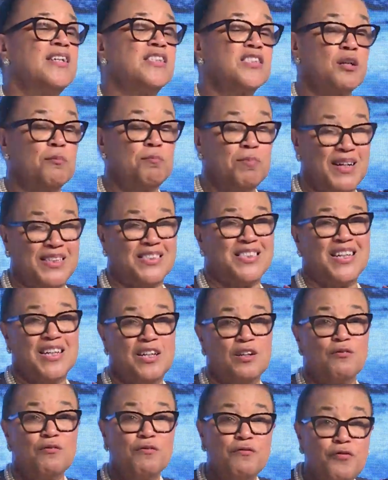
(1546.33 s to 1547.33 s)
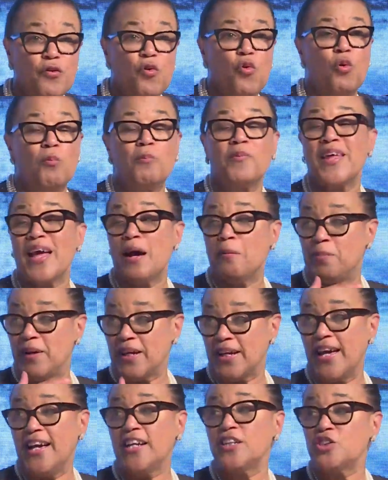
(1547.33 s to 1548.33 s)
to better inform the
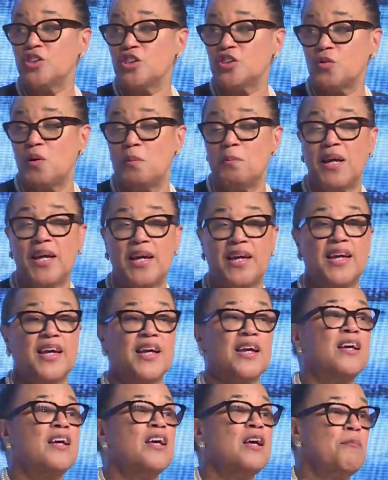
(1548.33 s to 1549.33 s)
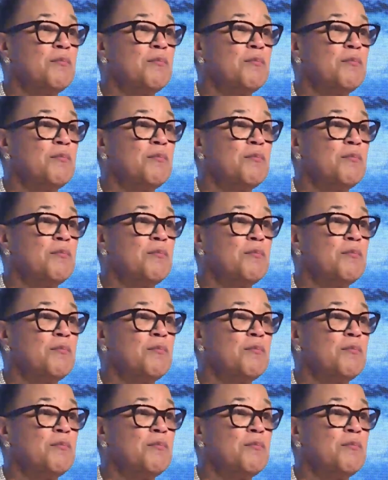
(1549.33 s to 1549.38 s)
applications we're making,